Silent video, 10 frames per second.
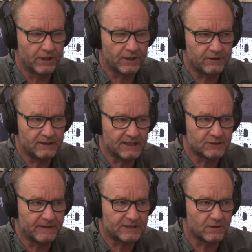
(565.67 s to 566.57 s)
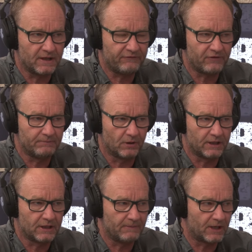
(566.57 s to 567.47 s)
And I think that speaks to
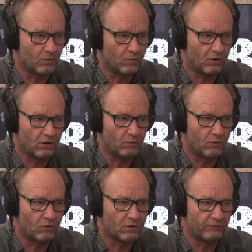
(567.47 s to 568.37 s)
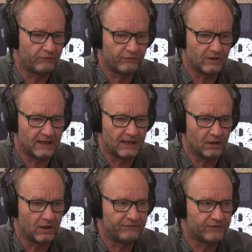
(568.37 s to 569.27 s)
everybody, no matter what walk of uh,
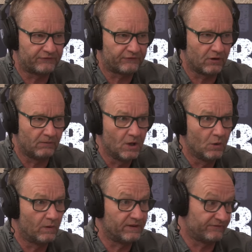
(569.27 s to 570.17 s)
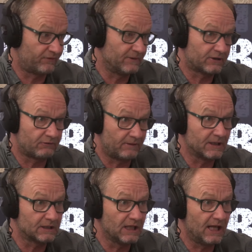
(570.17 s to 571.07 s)
life you're from, whether you're from the
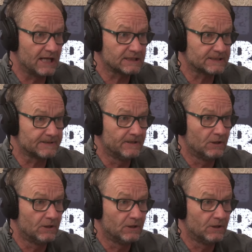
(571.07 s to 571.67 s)
criminal class,